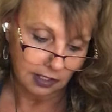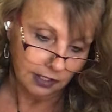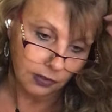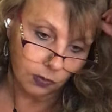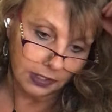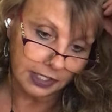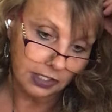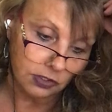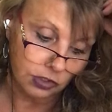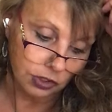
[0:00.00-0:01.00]
The one that
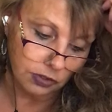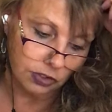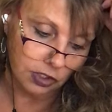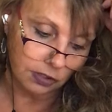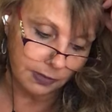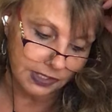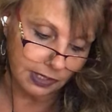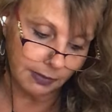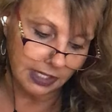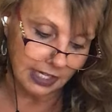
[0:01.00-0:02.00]
you choose could be
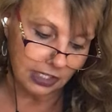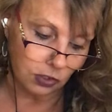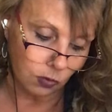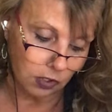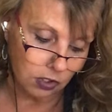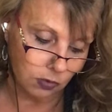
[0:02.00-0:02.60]
somebody that you work